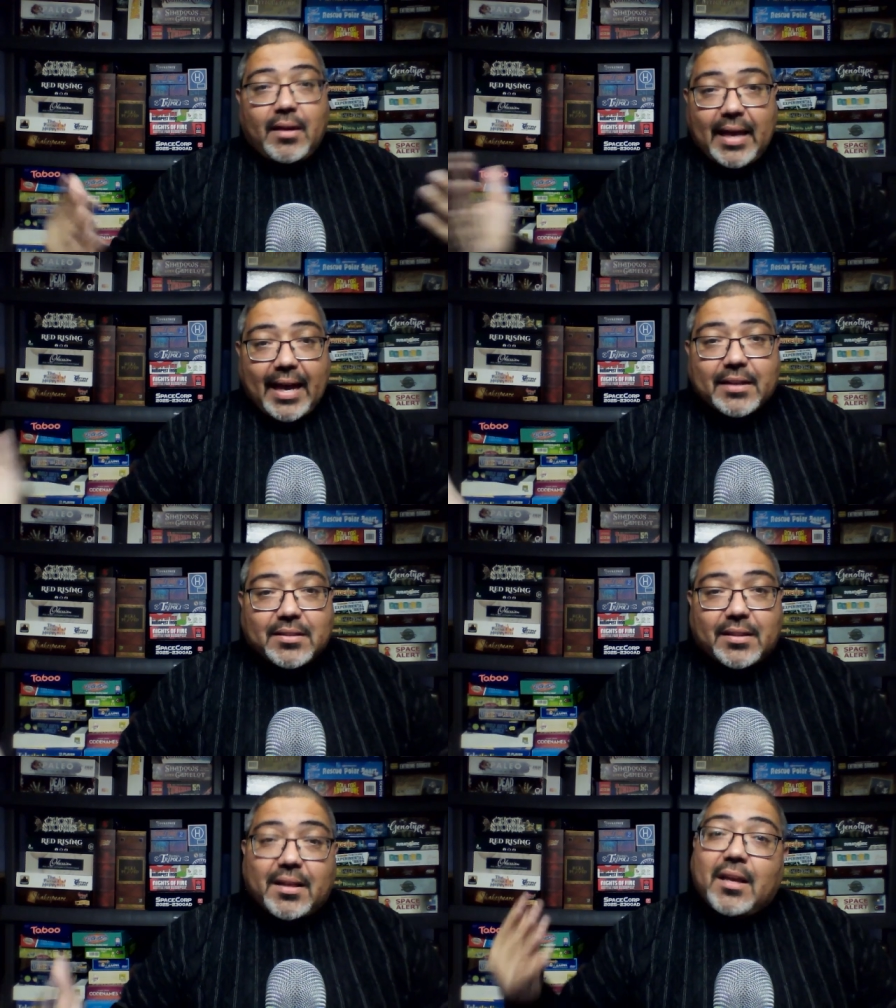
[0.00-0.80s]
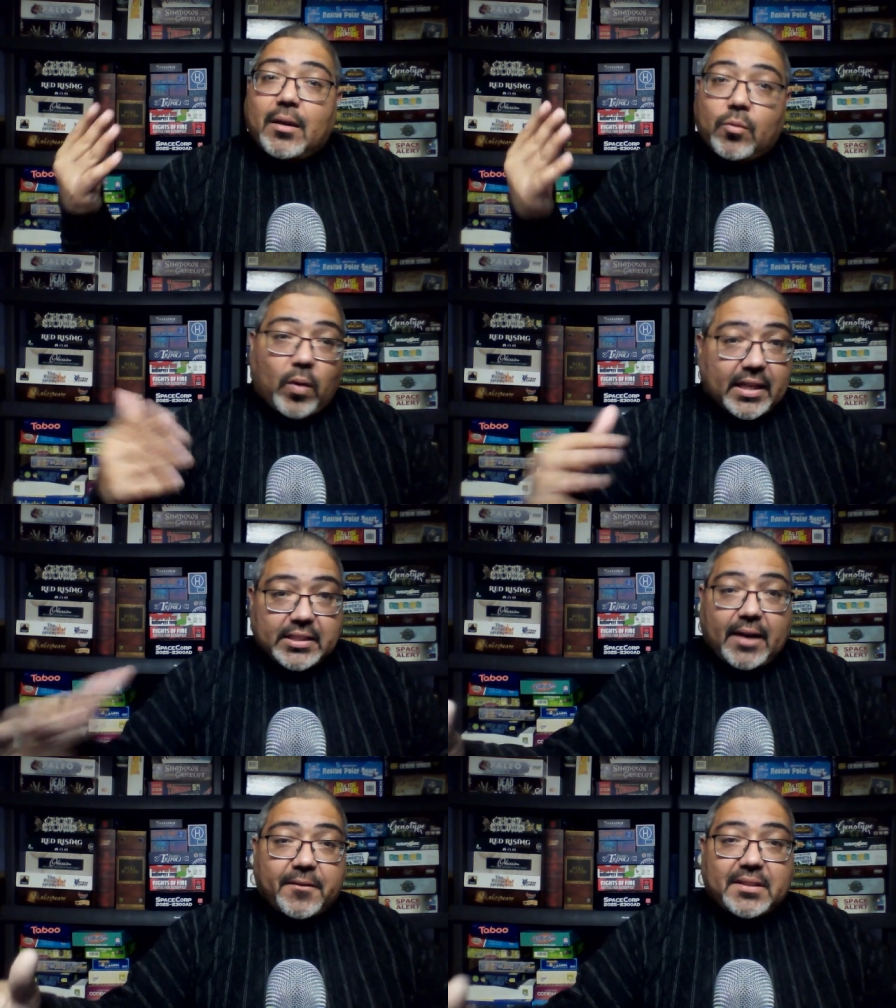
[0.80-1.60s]
Excellent. Watch
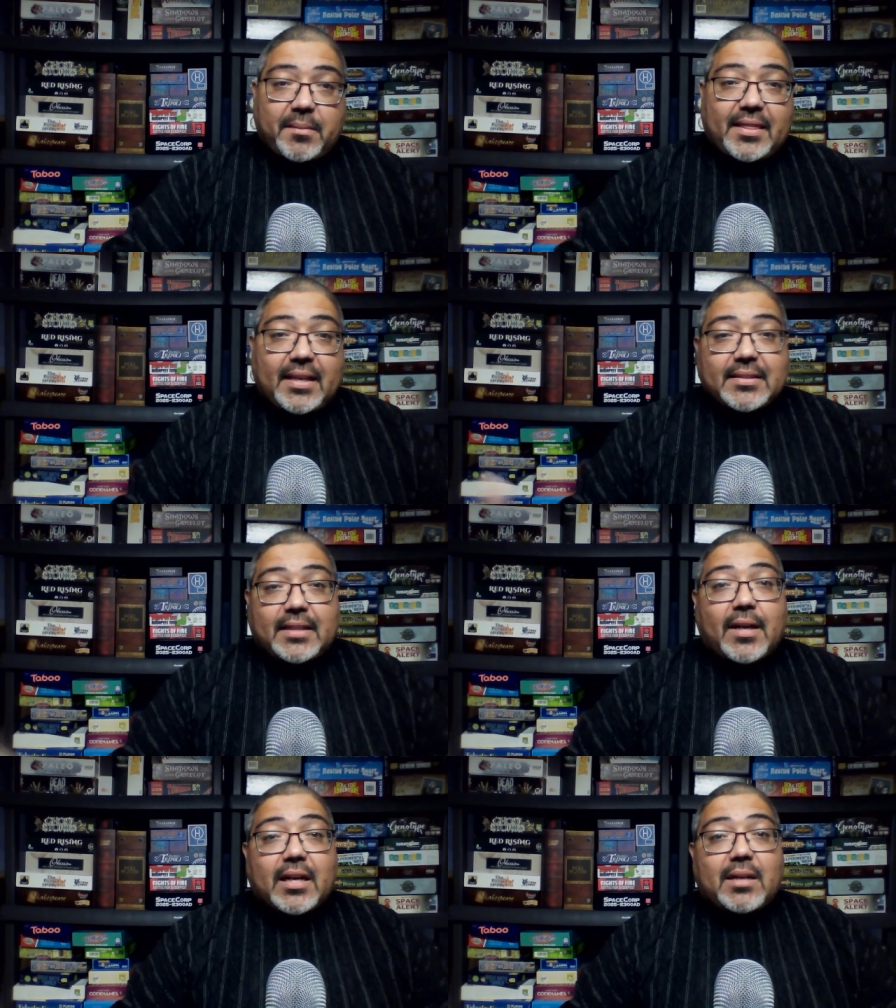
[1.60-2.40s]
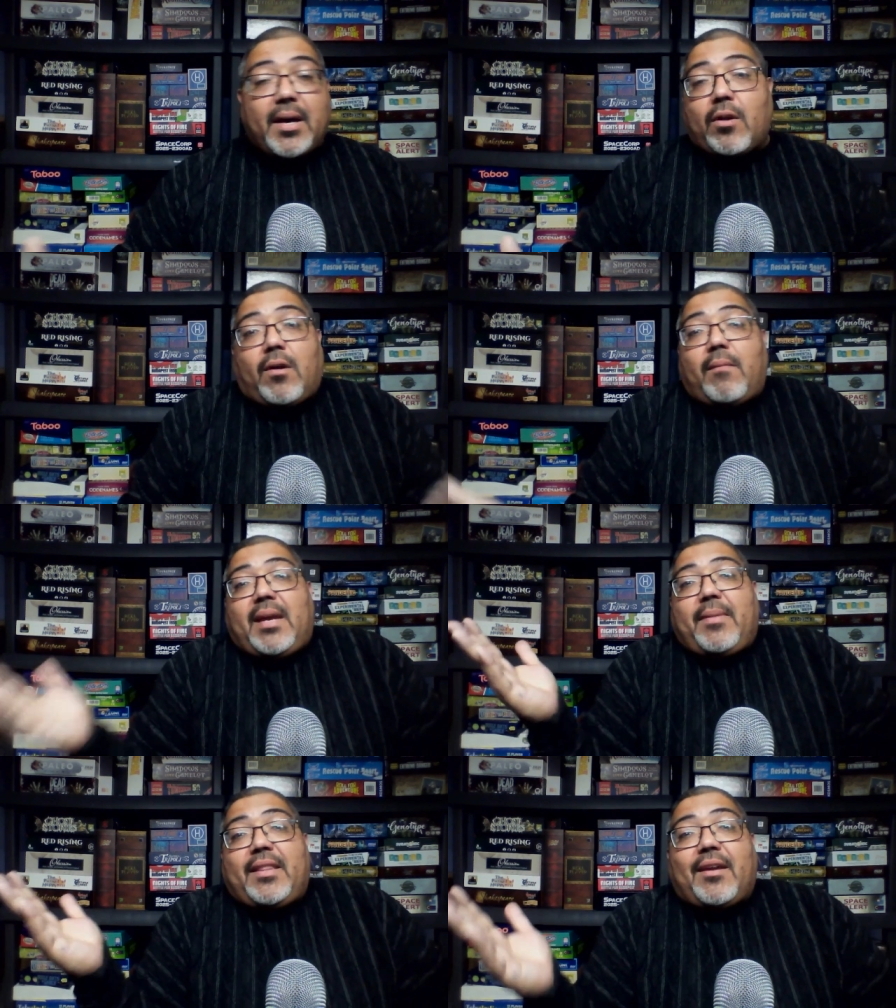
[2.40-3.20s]
out for some of the things that I talked about, or
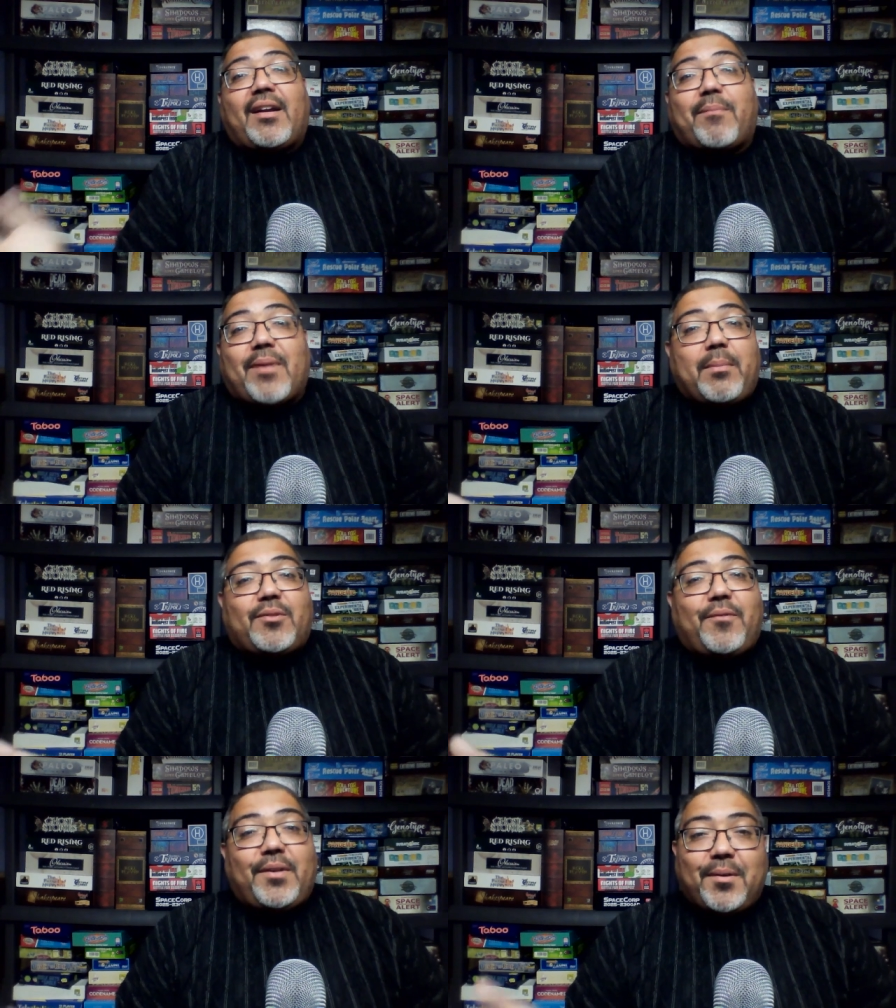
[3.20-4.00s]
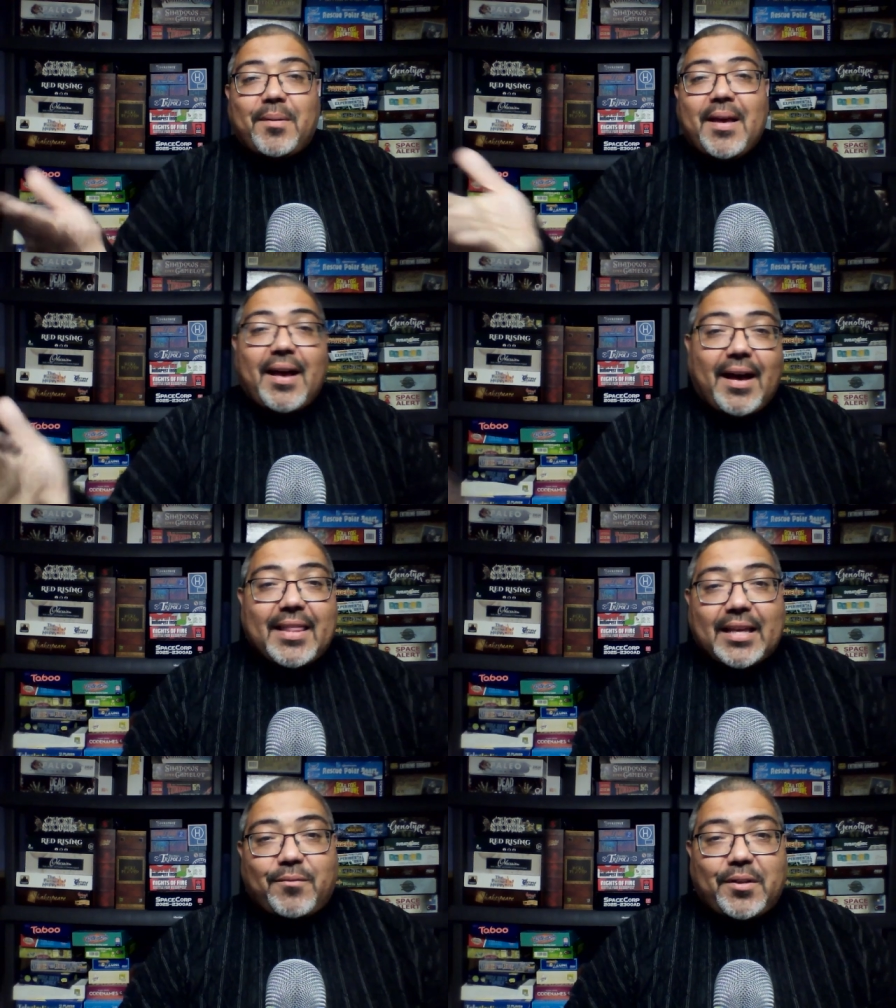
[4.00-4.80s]
maybe there aren't problems for you. Uh,
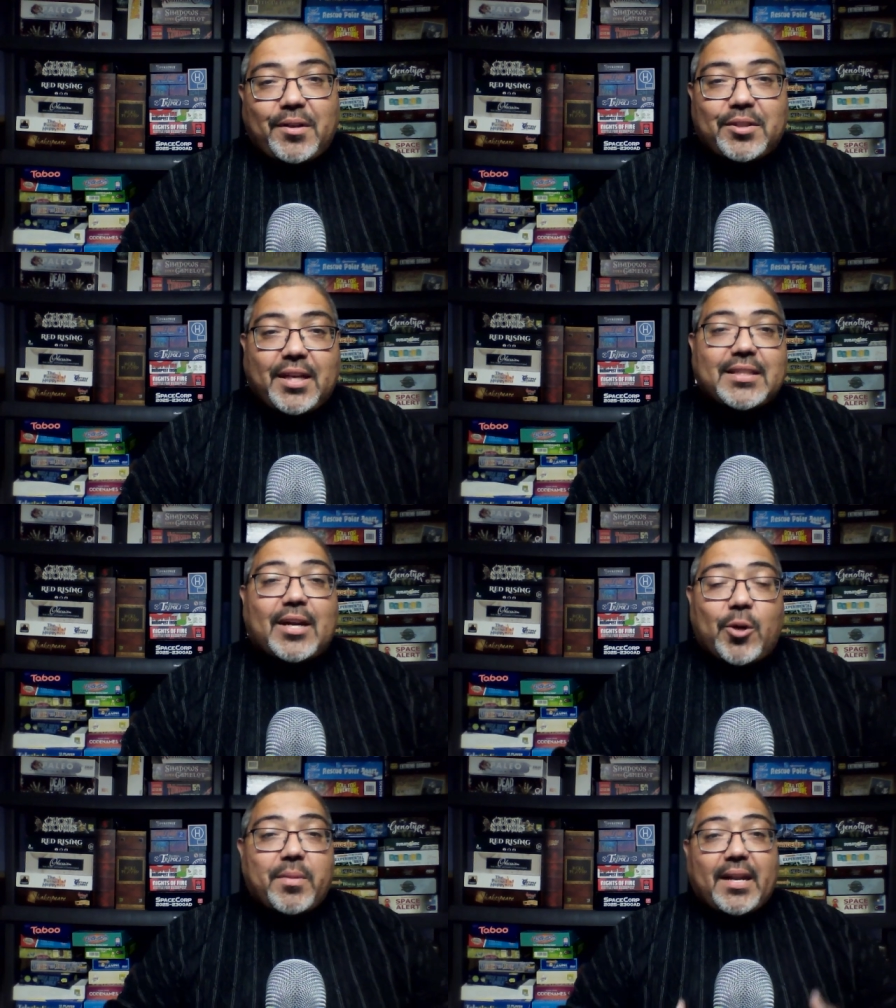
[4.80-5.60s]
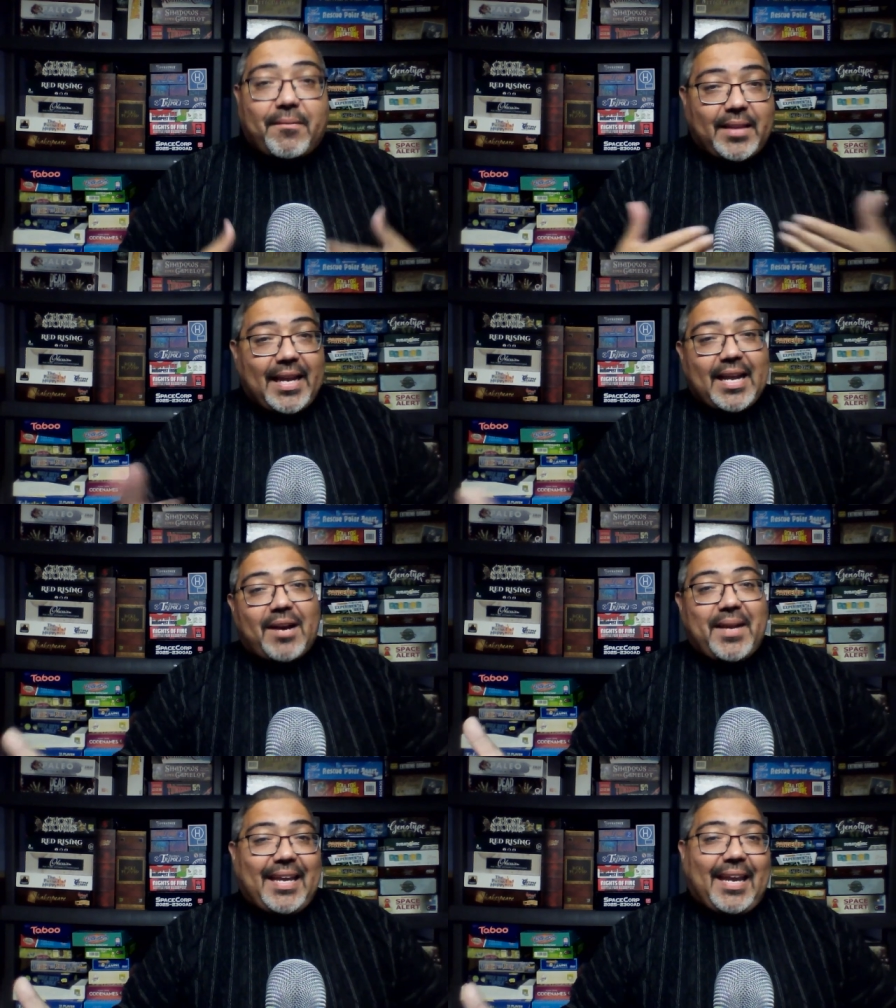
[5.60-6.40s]
that's for you to judge. I hope that I've laid out
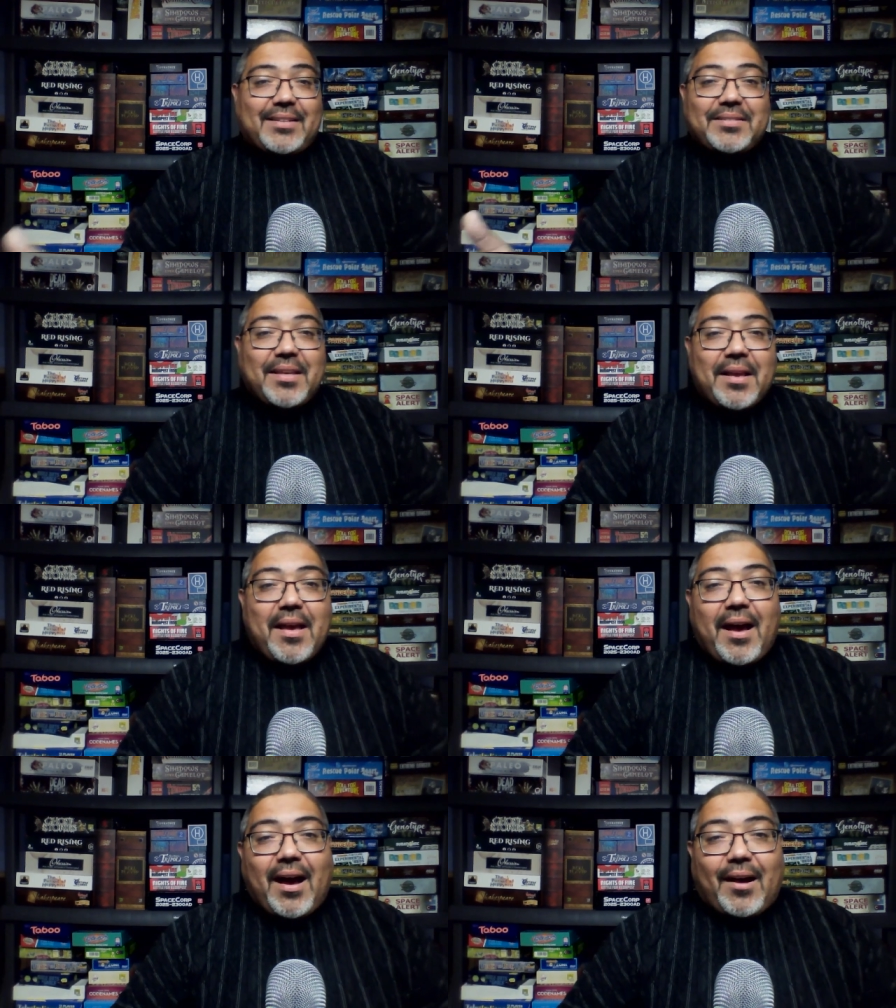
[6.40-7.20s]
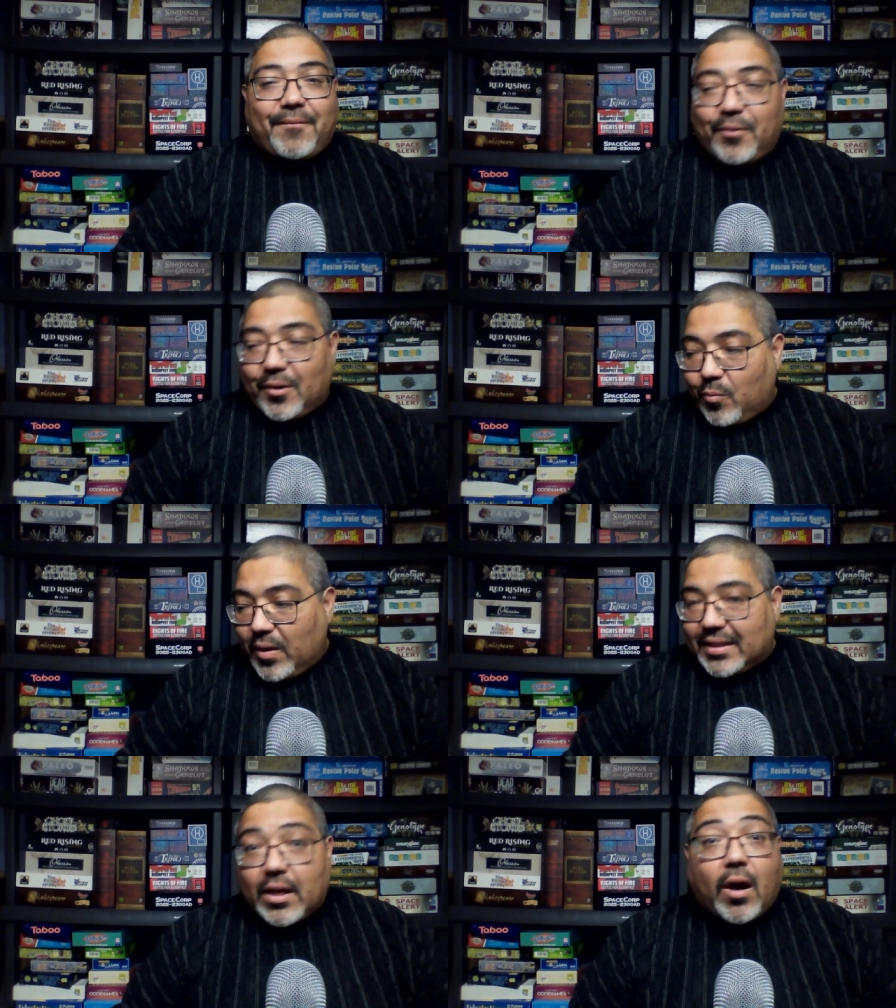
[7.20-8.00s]
my case uh, for
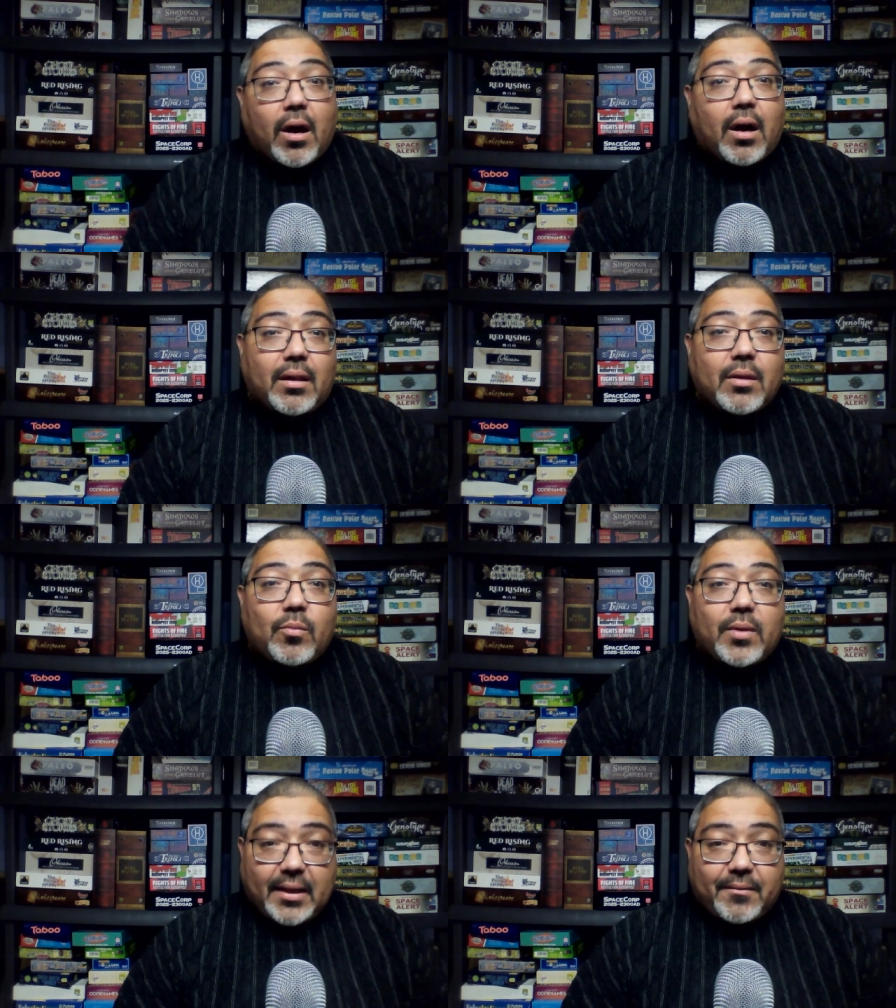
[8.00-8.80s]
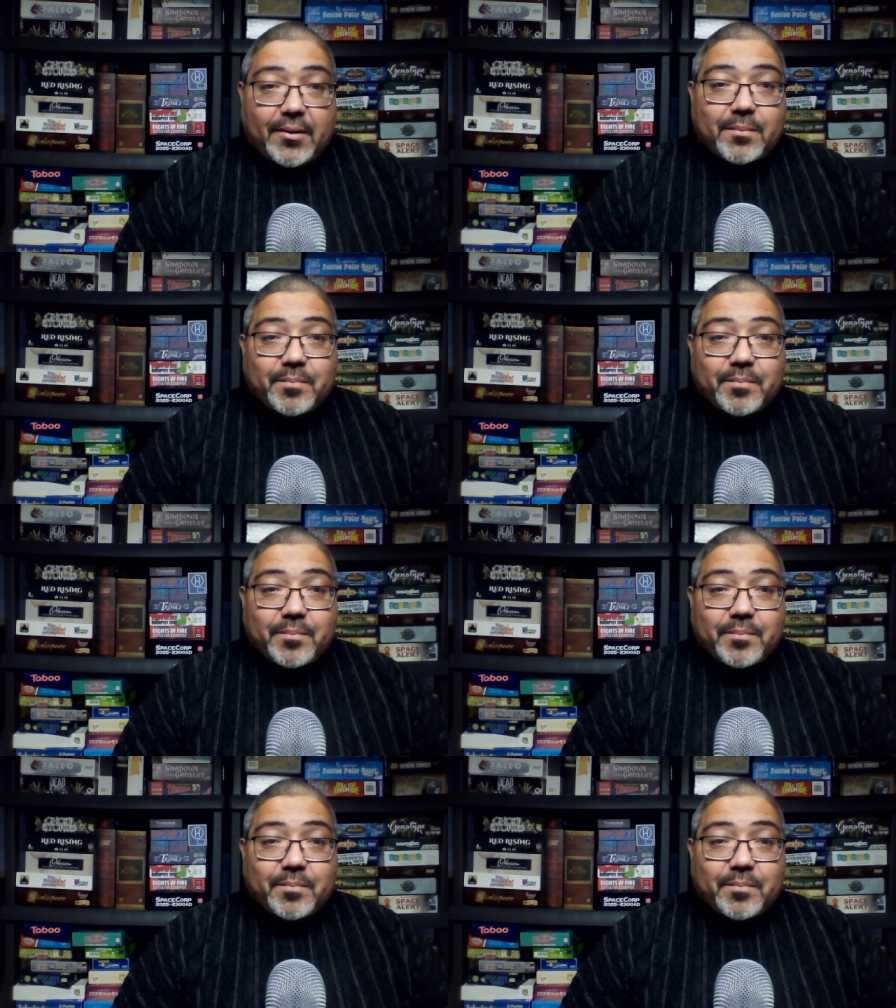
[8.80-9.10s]
what the call will give you.